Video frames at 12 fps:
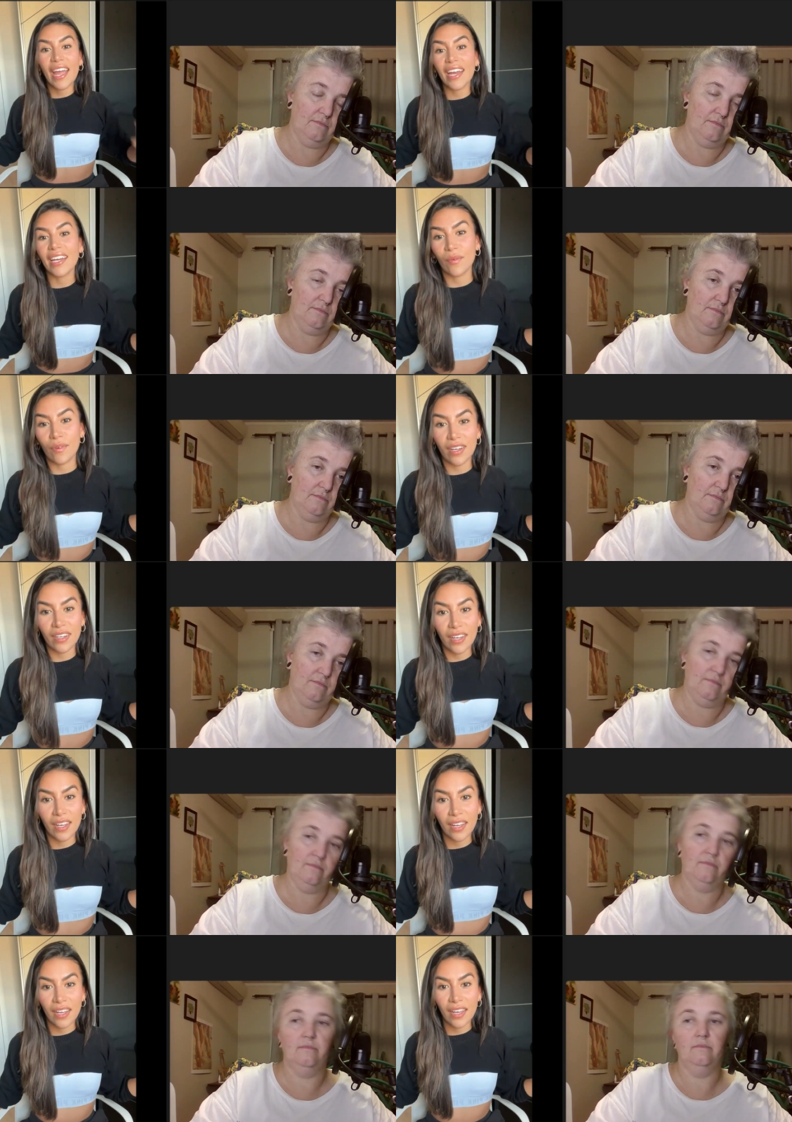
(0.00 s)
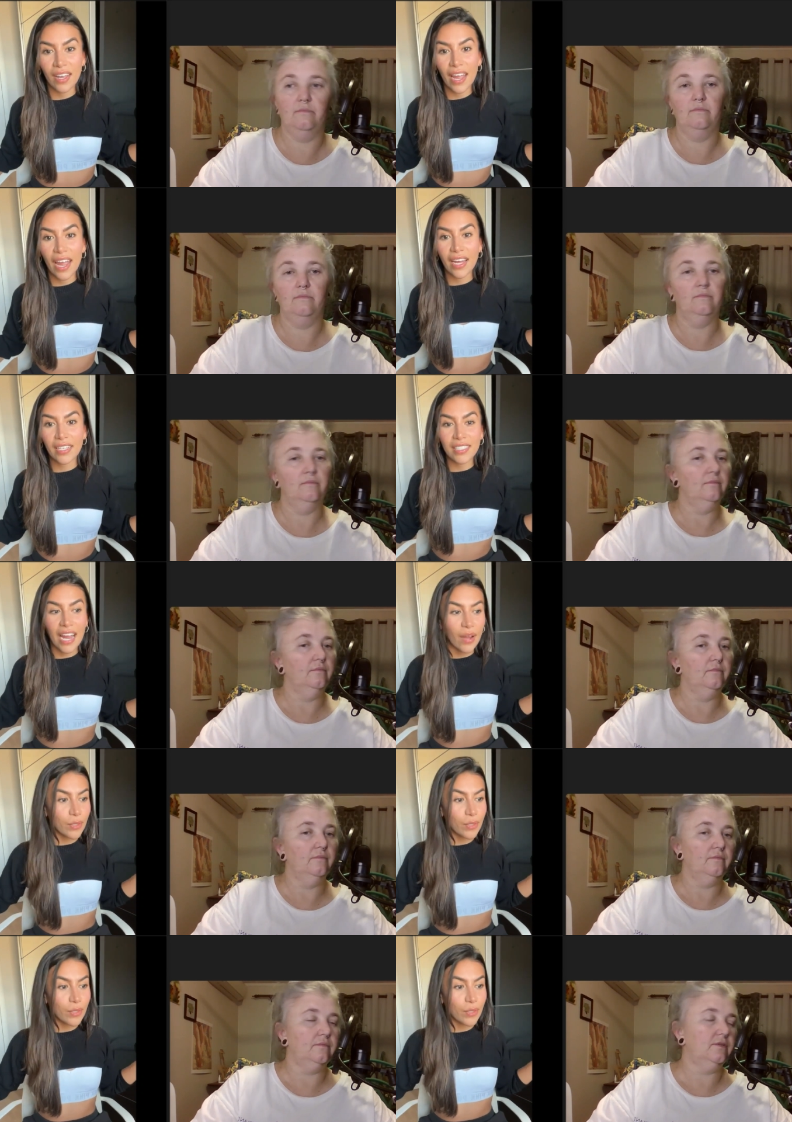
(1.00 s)
Speaker 1: with anyone. And
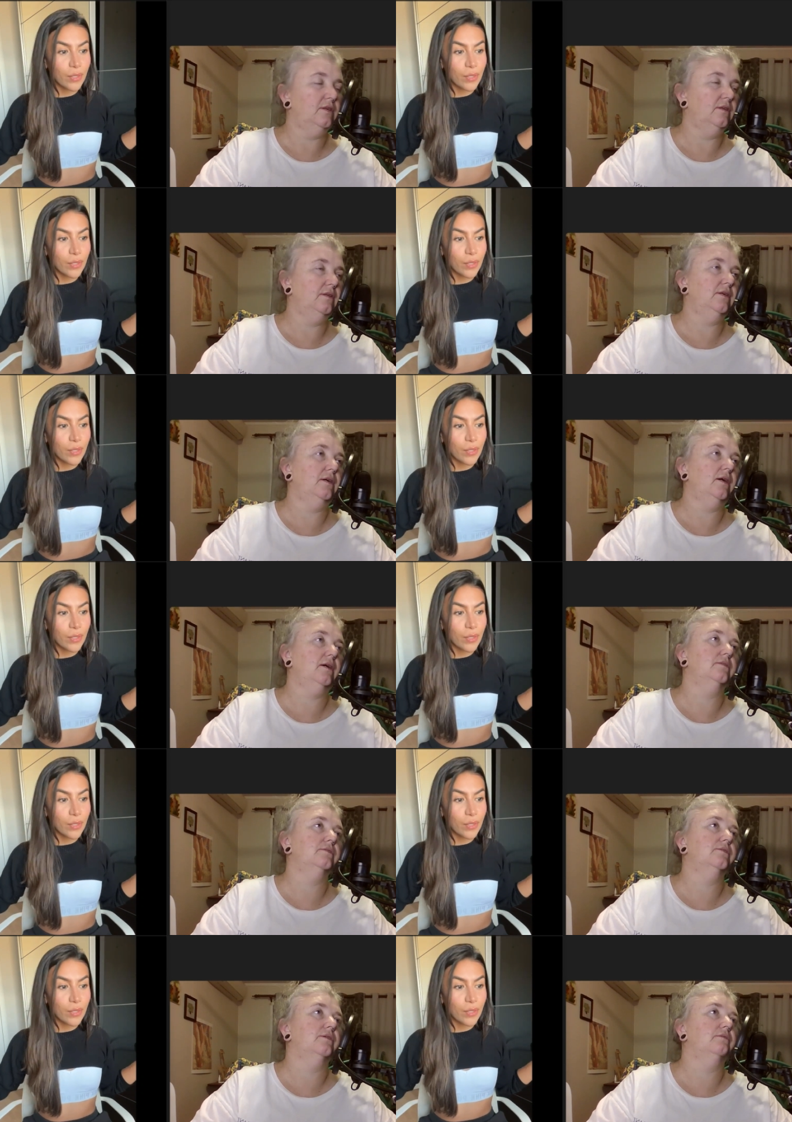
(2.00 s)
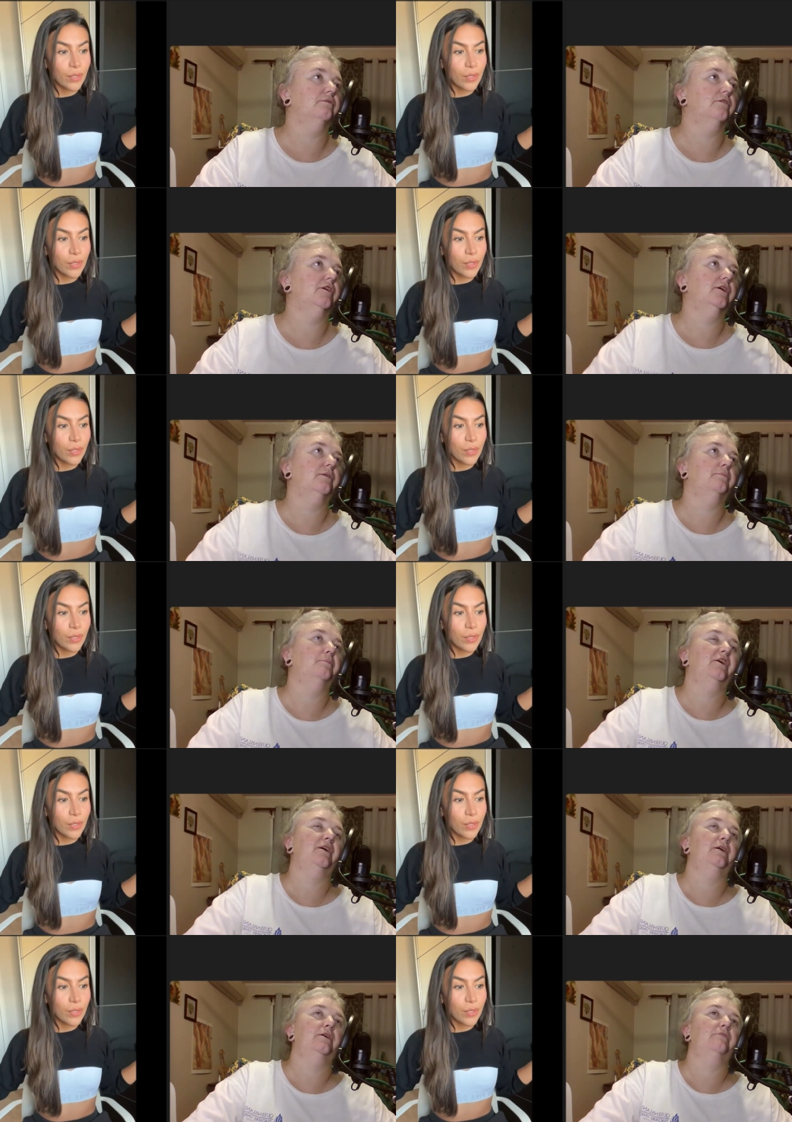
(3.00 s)
Speaker 2: do you think I could sue Veronica
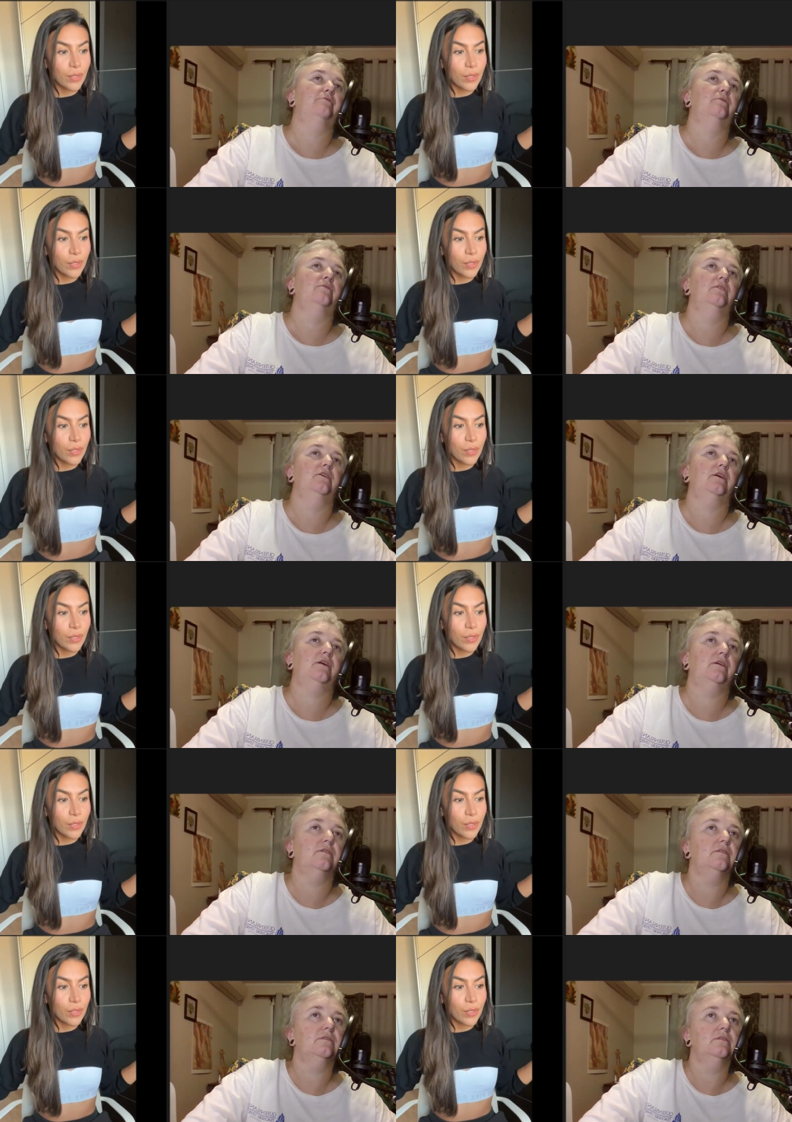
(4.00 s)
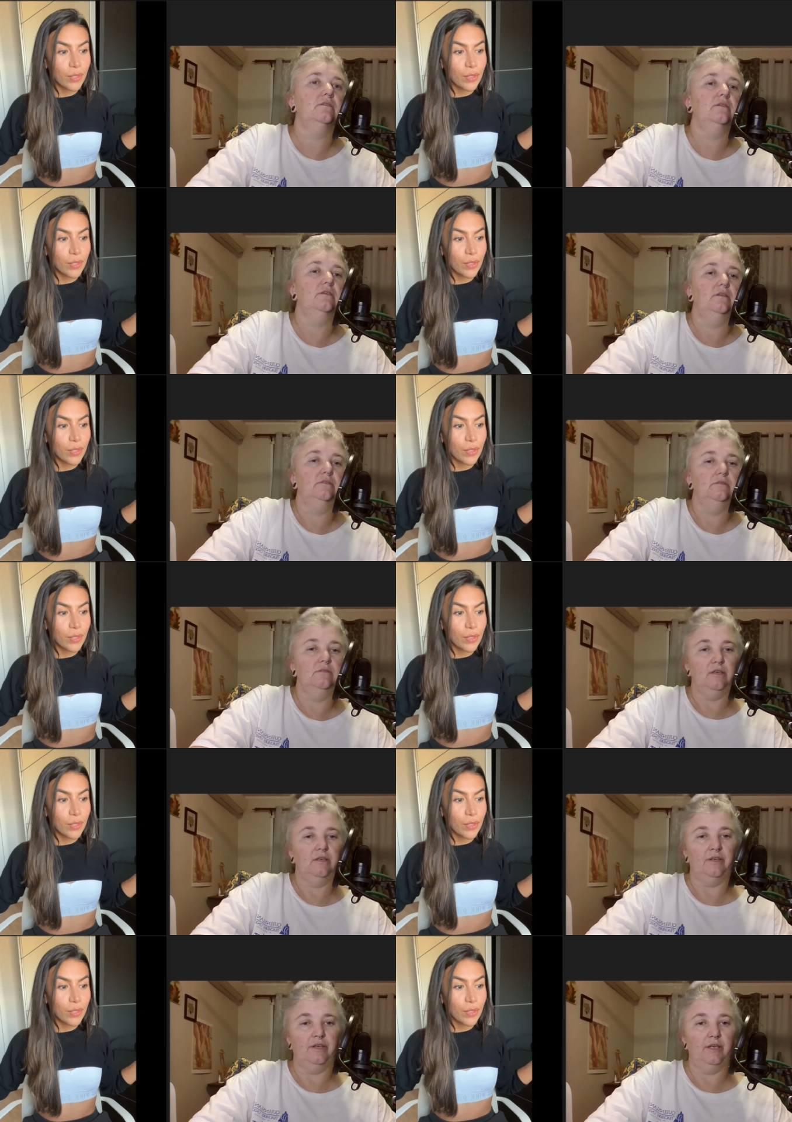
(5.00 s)
Bay for like
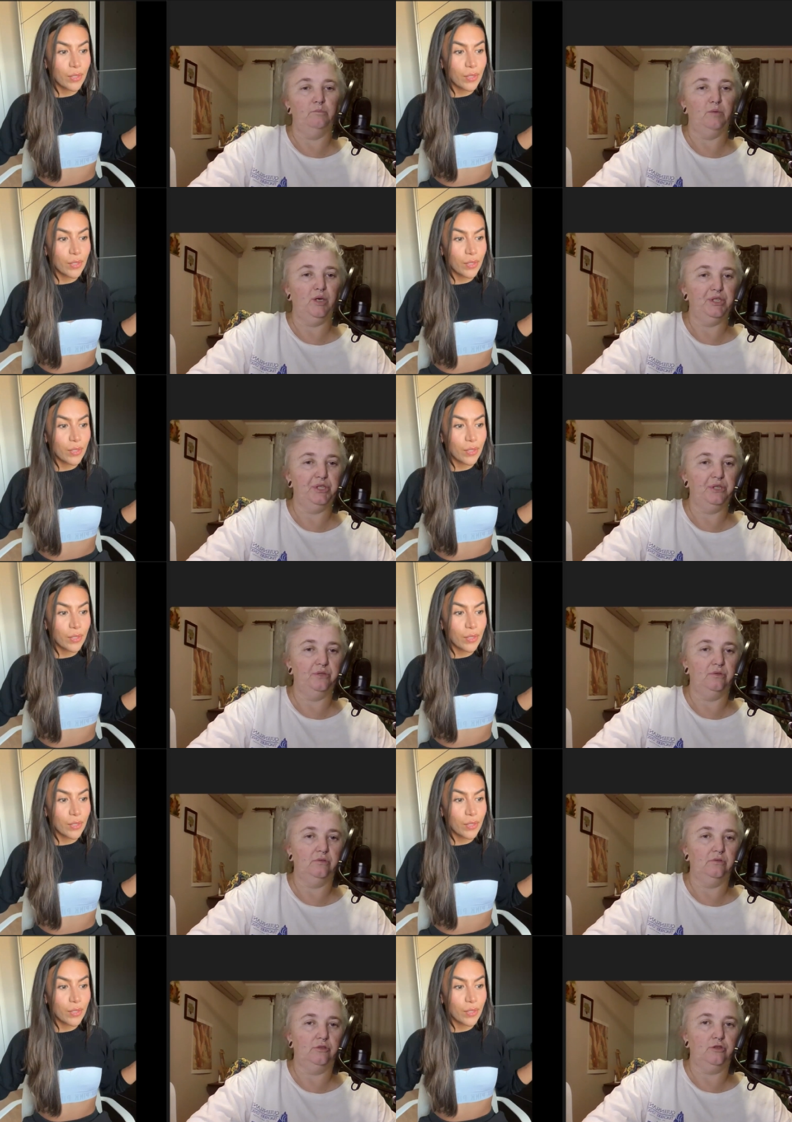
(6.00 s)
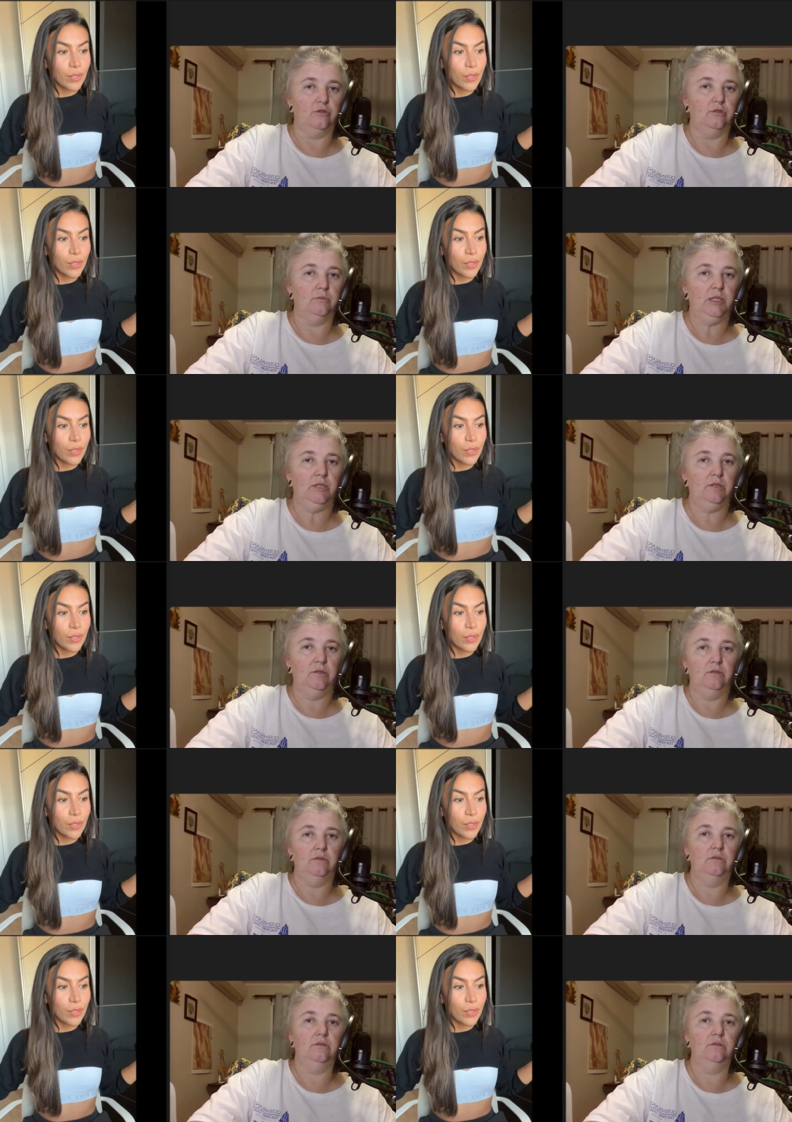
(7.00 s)
an emotional trauma?